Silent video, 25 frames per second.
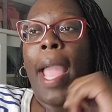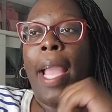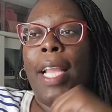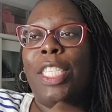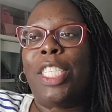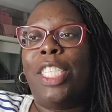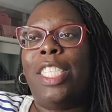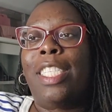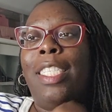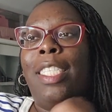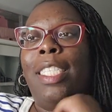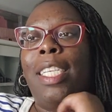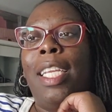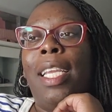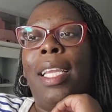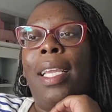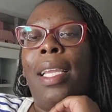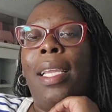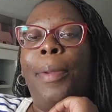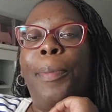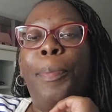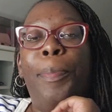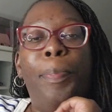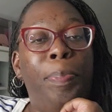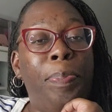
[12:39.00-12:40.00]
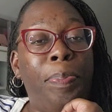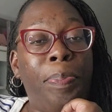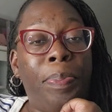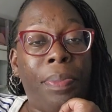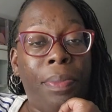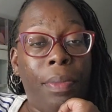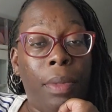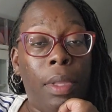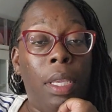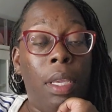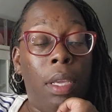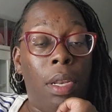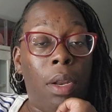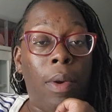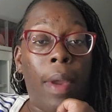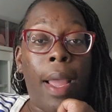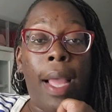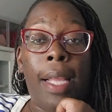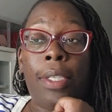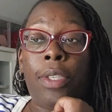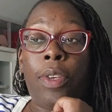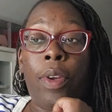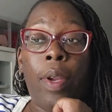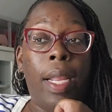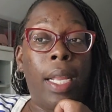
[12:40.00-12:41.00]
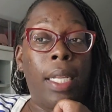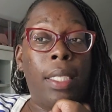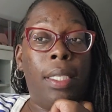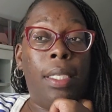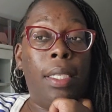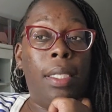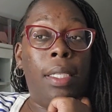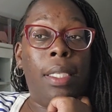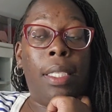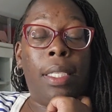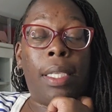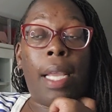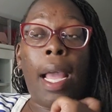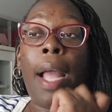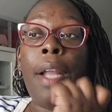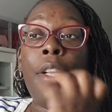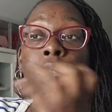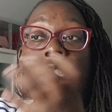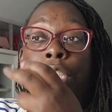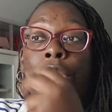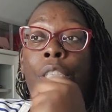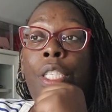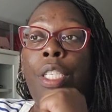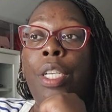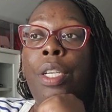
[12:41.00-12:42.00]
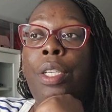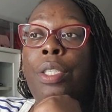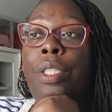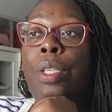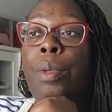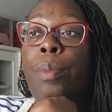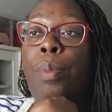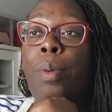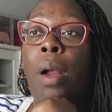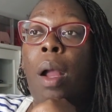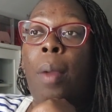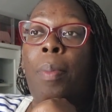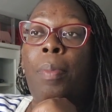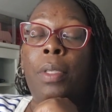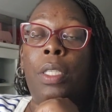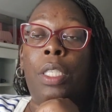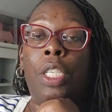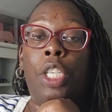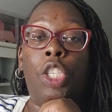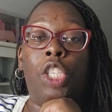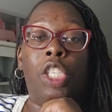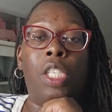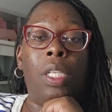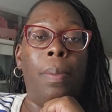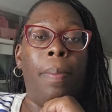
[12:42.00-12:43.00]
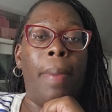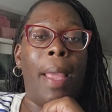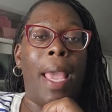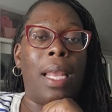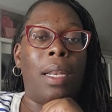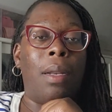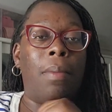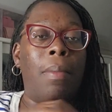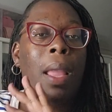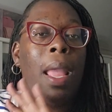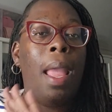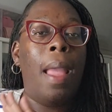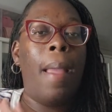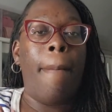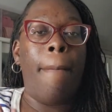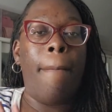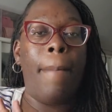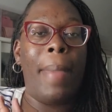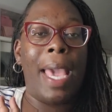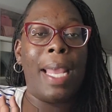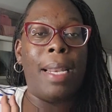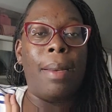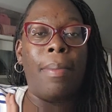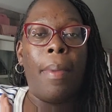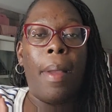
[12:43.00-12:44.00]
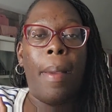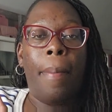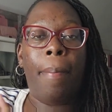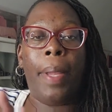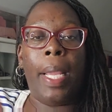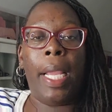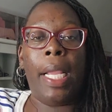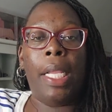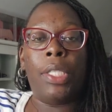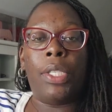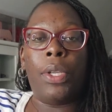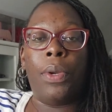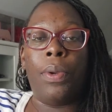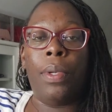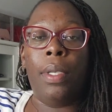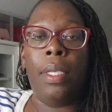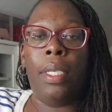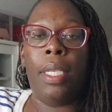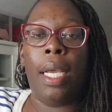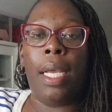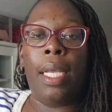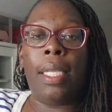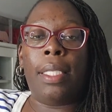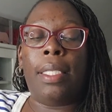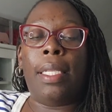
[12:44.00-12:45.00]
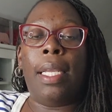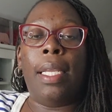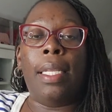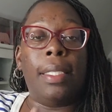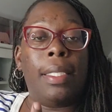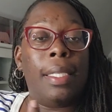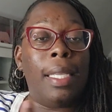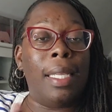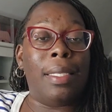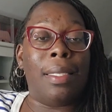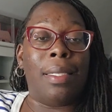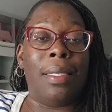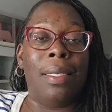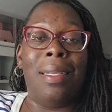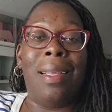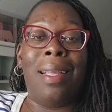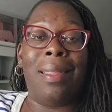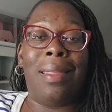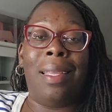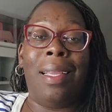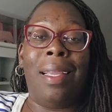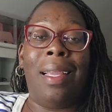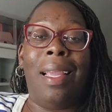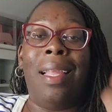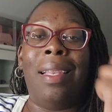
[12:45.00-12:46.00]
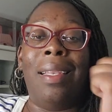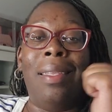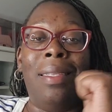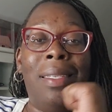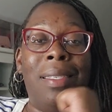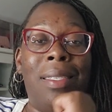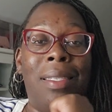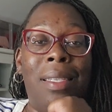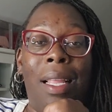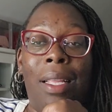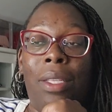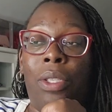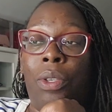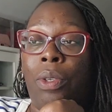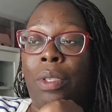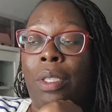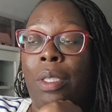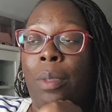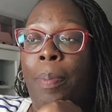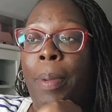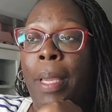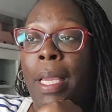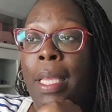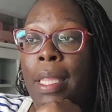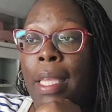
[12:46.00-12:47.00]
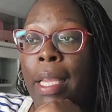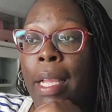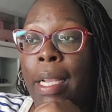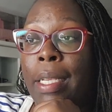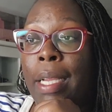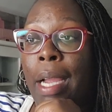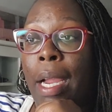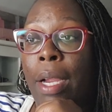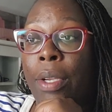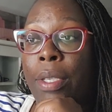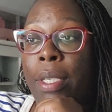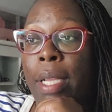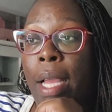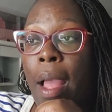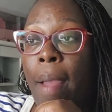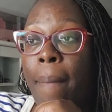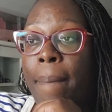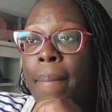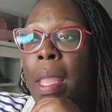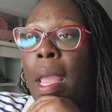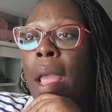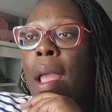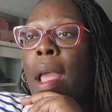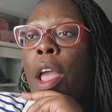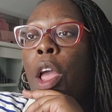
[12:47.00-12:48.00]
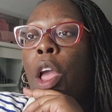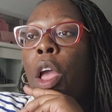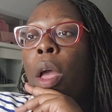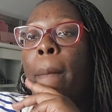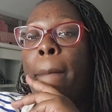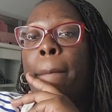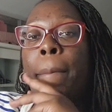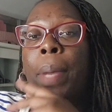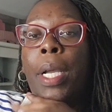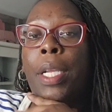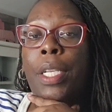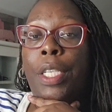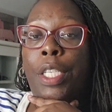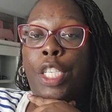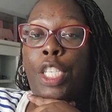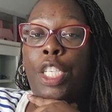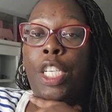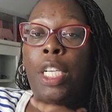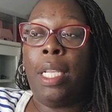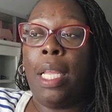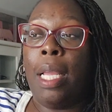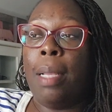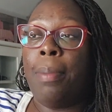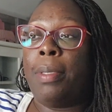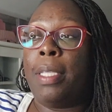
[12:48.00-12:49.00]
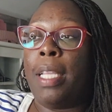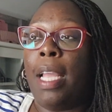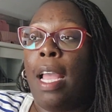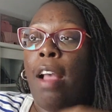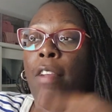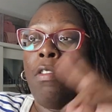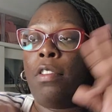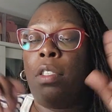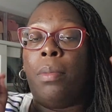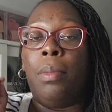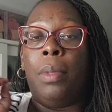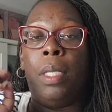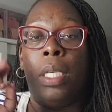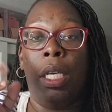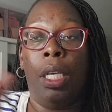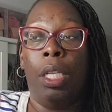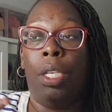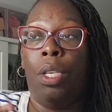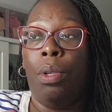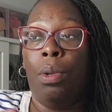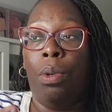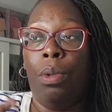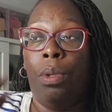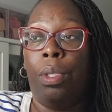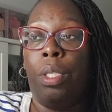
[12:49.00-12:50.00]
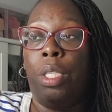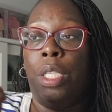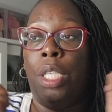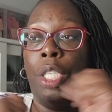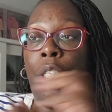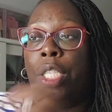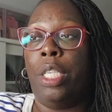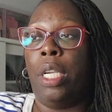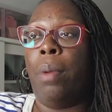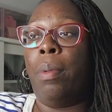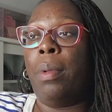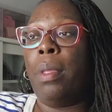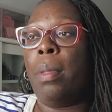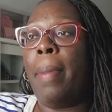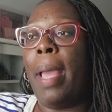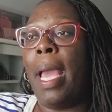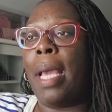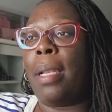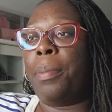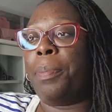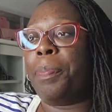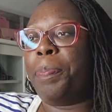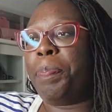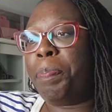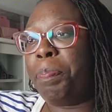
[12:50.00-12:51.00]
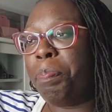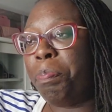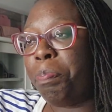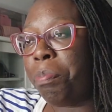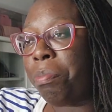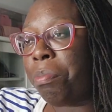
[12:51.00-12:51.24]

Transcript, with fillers: And she... you know, has her head to the sky, and she's here to proposition Madam. Madam pays her dust and says nothing and just lets her speak the entire time. But she claims to have some good news to share with Madam.